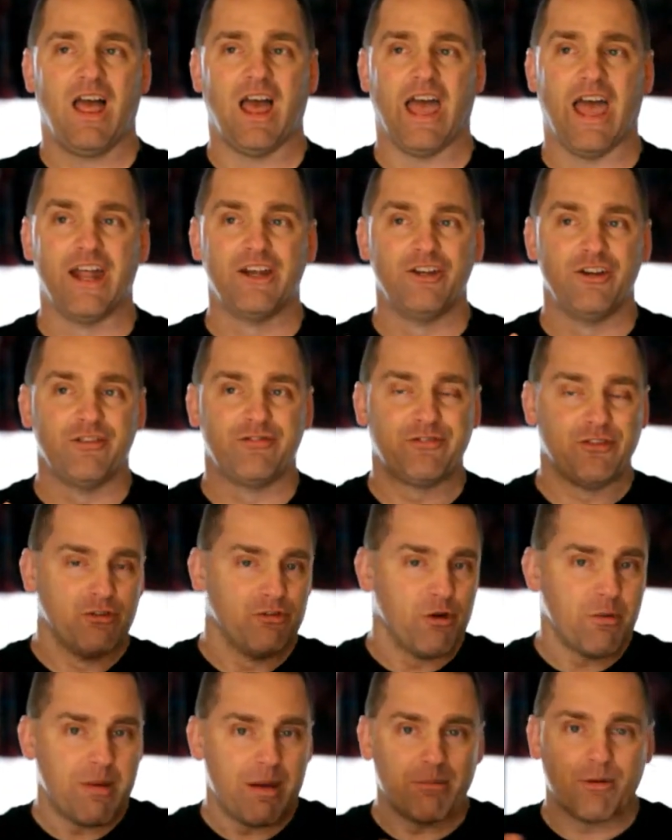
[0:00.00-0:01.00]
And if
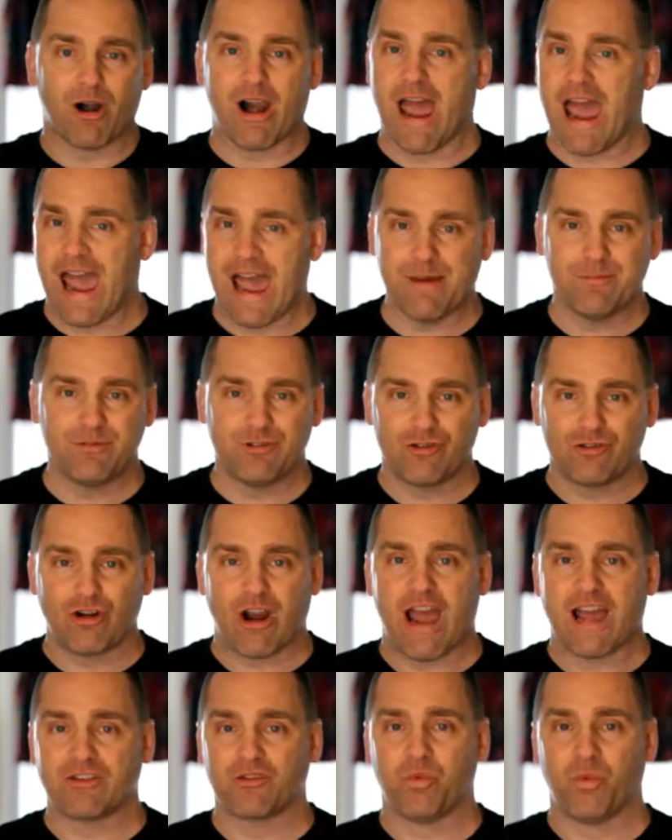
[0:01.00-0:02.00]
you remember,
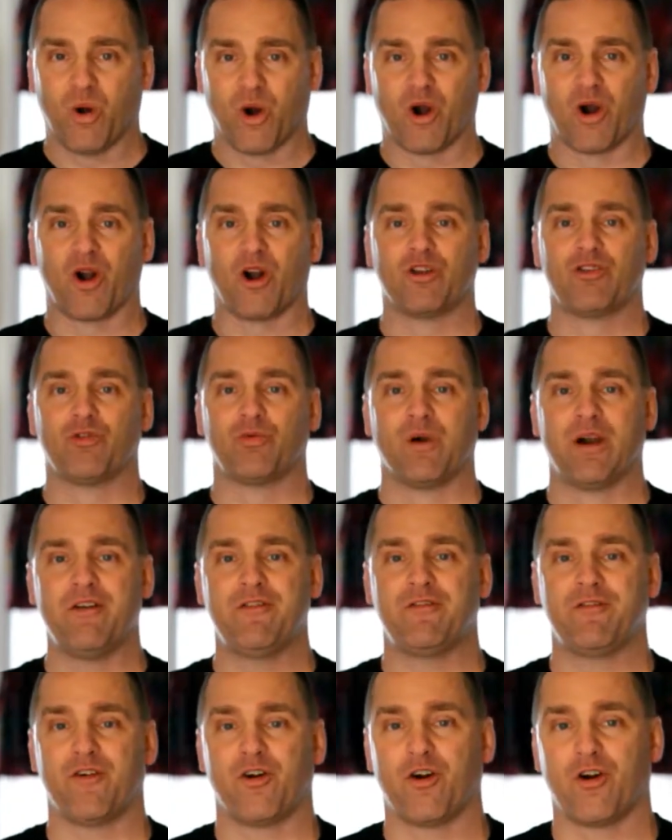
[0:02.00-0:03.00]
abstract words
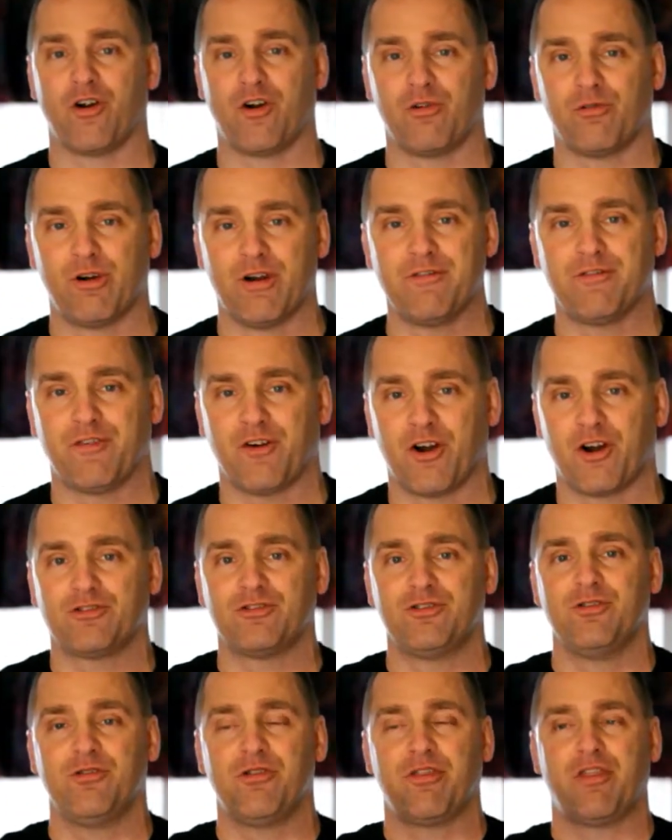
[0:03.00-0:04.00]
refer
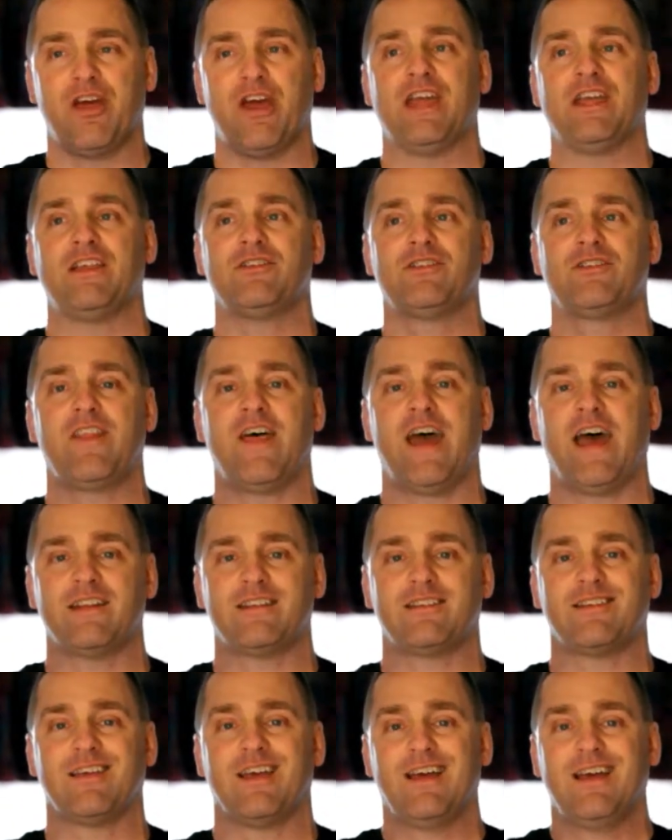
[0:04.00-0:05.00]
to things
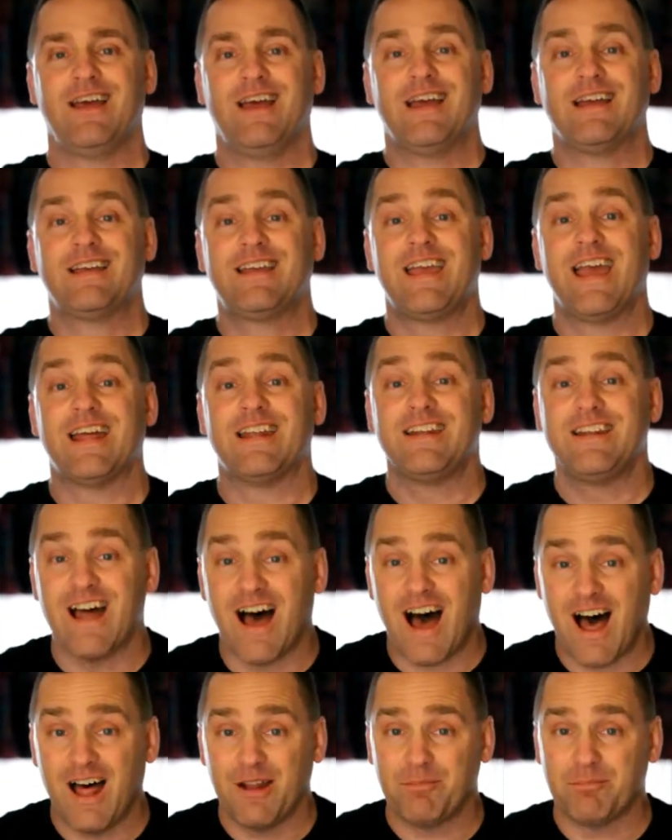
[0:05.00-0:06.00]
that
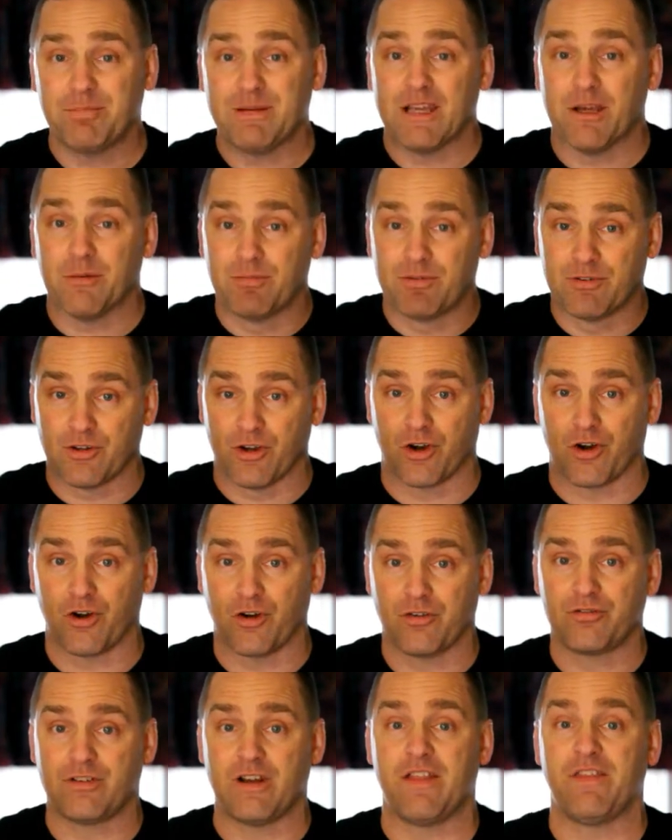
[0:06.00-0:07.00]
cannot be
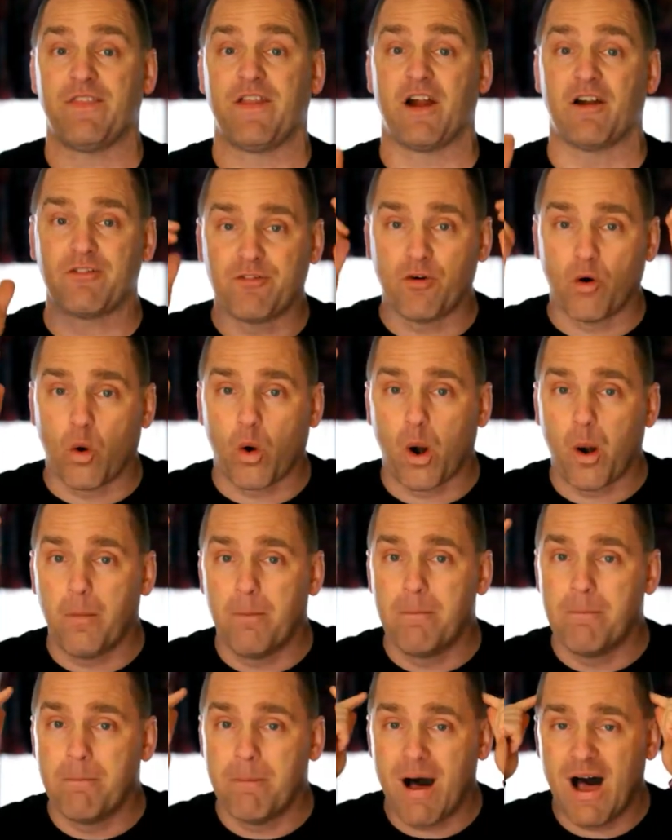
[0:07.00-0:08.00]
observed and
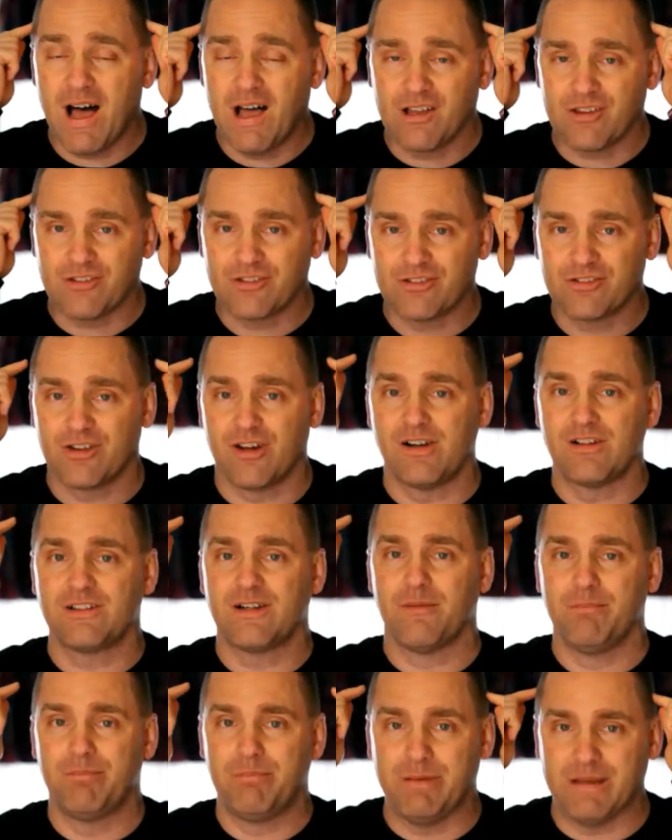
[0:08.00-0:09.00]
therefore must
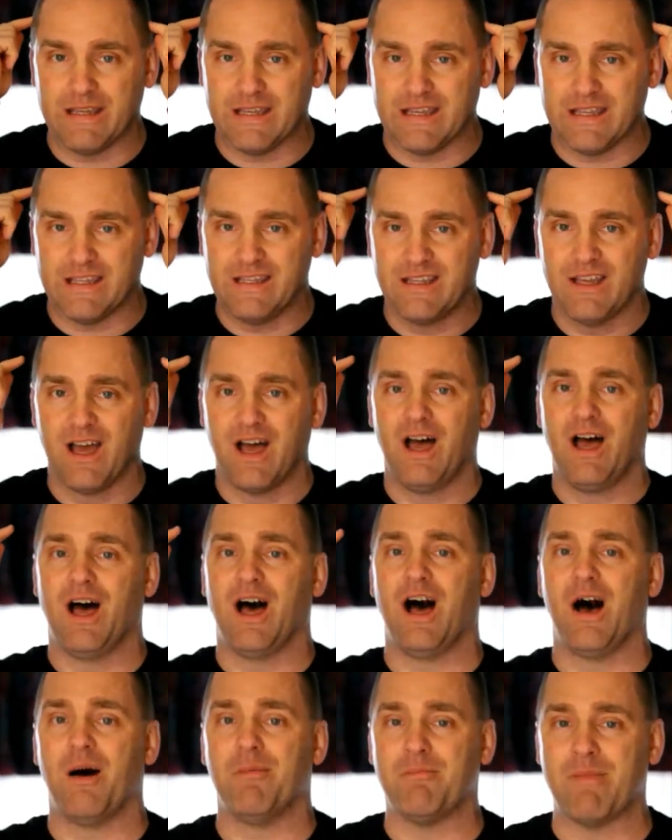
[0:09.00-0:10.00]
be
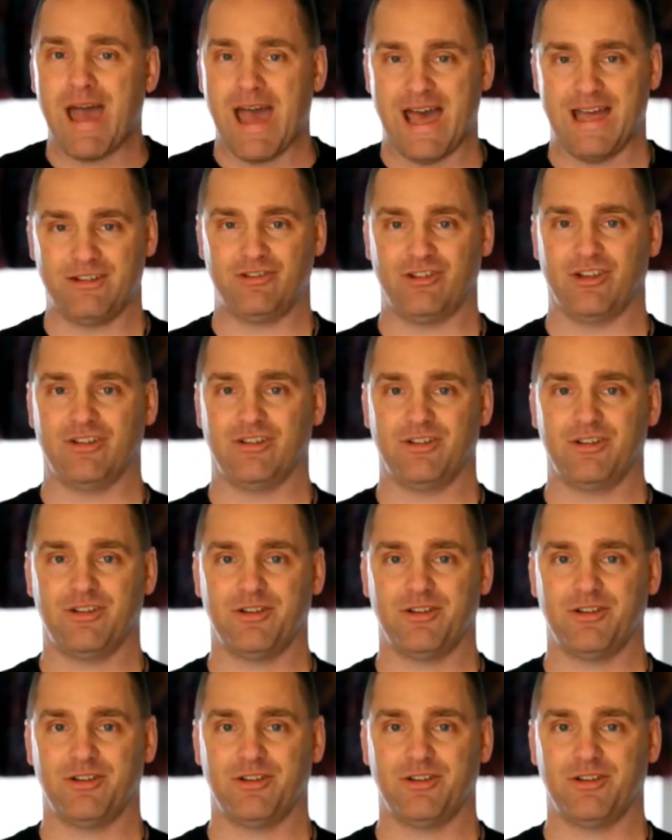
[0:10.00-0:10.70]
imagined.